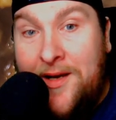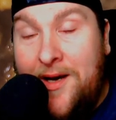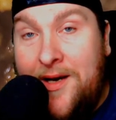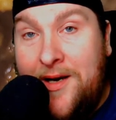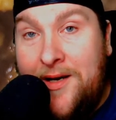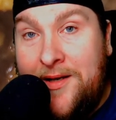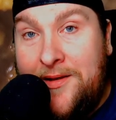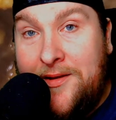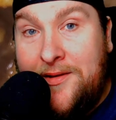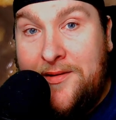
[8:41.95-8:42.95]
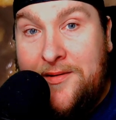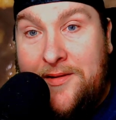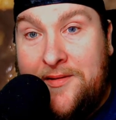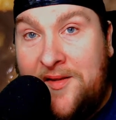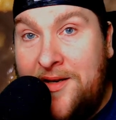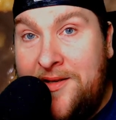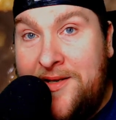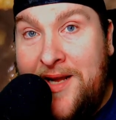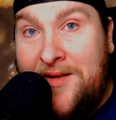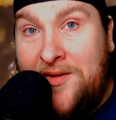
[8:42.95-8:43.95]
lasagna
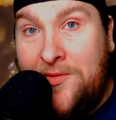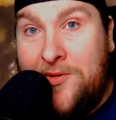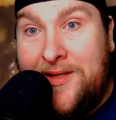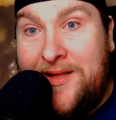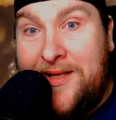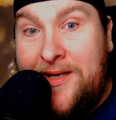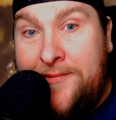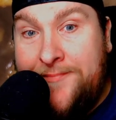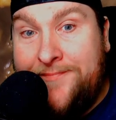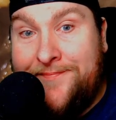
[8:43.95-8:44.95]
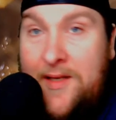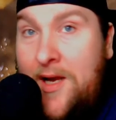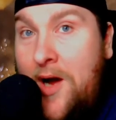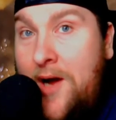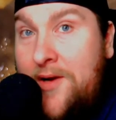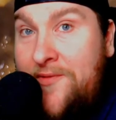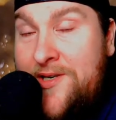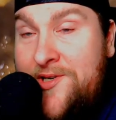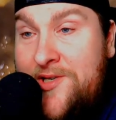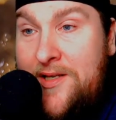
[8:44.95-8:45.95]
casserole thingy. Now how to
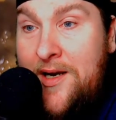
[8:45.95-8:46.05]
finish it?